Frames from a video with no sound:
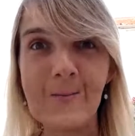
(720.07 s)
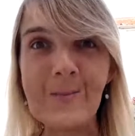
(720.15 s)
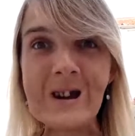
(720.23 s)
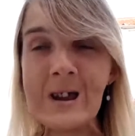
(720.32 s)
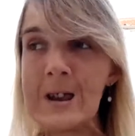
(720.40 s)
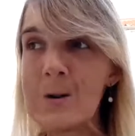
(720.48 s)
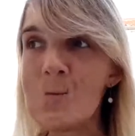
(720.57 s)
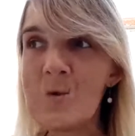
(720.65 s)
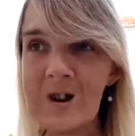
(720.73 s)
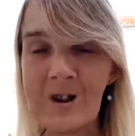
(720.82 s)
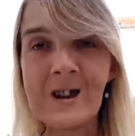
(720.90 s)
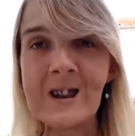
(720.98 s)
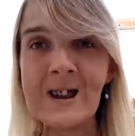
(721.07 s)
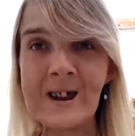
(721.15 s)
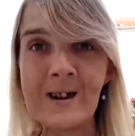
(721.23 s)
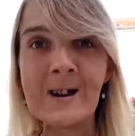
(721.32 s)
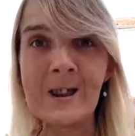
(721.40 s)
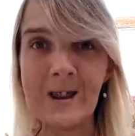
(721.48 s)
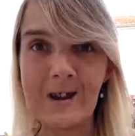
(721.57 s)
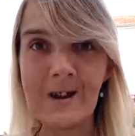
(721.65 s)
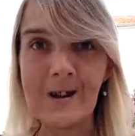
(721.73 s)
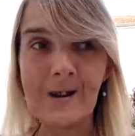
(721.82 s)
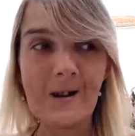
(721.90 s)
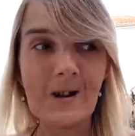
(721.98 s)
because awareness kicks
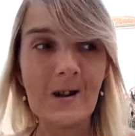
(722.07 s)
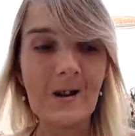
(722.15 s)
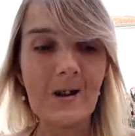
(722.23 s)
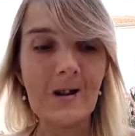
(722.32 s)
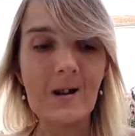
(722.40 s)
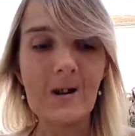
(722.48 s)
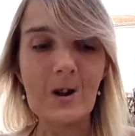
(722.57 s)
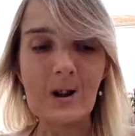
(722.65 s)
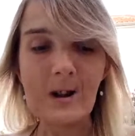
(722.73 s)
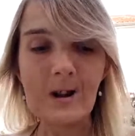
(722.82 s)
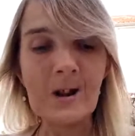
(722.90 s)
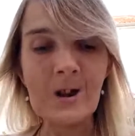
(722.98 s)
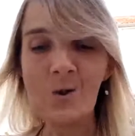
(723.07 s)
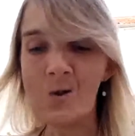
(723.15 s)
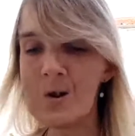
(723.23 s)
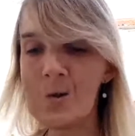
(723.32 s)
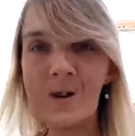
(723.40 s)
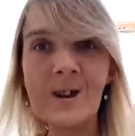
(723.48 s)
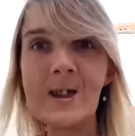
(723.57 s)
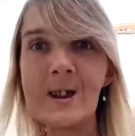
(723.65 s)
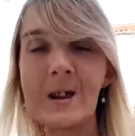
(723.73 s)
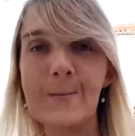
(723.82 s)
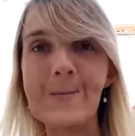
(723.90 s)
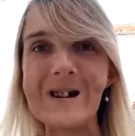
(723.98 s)
in. Lily, you're doing the
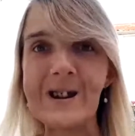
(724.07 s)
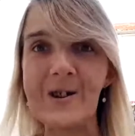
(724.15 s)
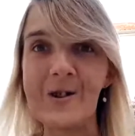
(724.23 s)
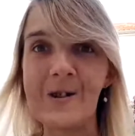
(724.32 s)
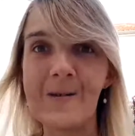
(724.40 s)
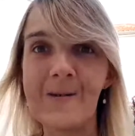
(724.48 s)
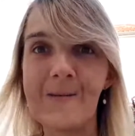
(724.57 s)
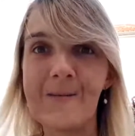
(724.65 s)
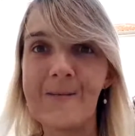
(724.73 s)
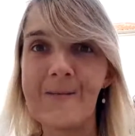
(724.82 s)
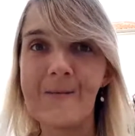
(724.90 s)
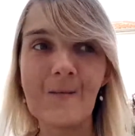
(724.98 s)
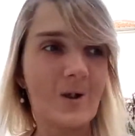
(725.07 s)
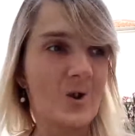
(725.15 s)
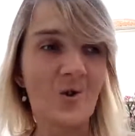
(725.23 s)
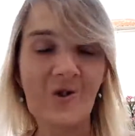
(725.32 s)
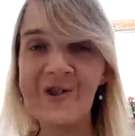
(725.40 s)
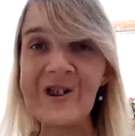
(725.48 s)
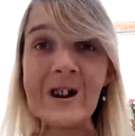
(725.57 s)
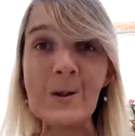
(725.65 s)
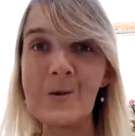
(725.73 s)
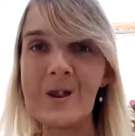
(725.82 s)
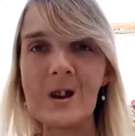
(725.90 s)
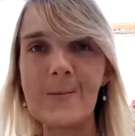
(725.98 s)
same pattern. Your
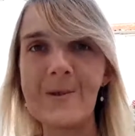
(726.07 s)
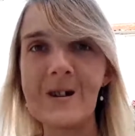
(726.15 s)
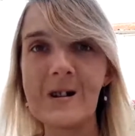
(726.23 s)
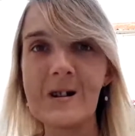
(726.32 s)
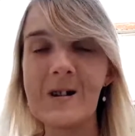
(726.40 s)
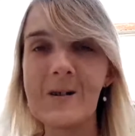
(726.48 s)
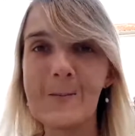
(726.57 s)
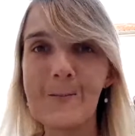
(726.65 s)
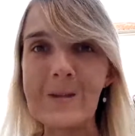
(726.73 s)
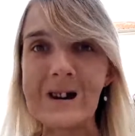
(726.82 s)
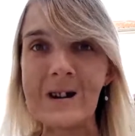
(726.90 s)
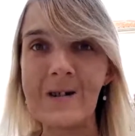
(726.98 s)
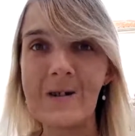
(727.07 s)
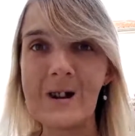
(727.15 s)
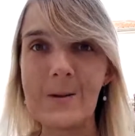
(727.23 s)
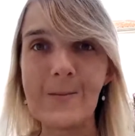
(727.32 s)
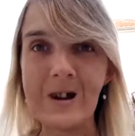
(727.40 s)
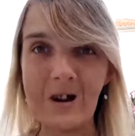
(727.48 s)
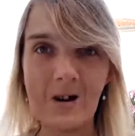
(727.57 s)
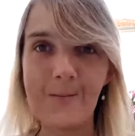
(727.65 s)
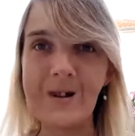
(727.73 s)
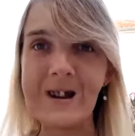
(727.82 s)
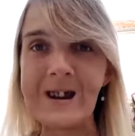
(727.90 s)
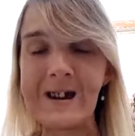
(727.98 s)
shadow is coming back, coming
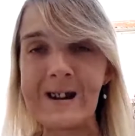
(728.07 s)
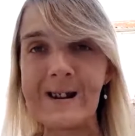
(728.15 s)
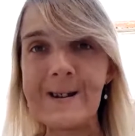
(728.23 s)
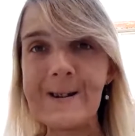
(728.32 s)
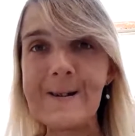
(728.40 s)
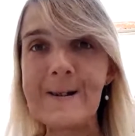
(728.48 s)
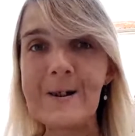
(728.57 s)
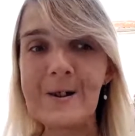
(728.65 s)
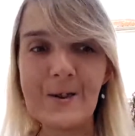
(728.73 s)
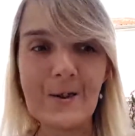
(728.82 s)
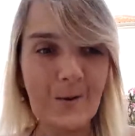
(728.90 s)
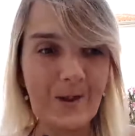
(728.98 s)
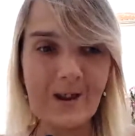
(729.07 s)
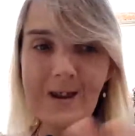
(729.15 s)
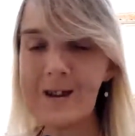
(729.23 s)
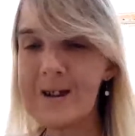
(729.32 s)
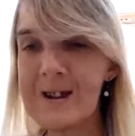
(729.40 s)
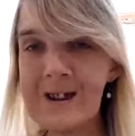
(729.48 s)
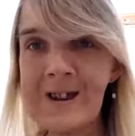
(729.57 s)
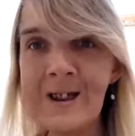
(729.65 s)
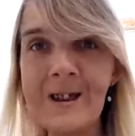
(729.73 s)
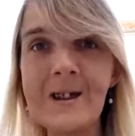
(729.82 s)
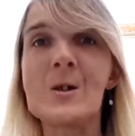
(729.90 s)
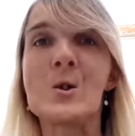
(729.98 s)
up again. So it's
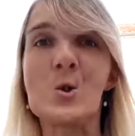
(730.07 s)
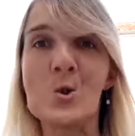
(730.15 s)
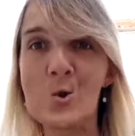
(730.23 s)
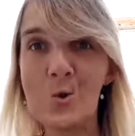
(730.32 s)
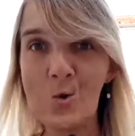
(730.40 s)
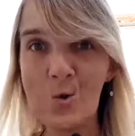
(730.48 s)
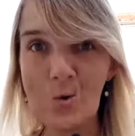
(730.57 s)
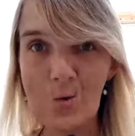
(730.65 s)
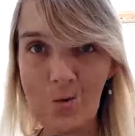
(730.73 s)
easy to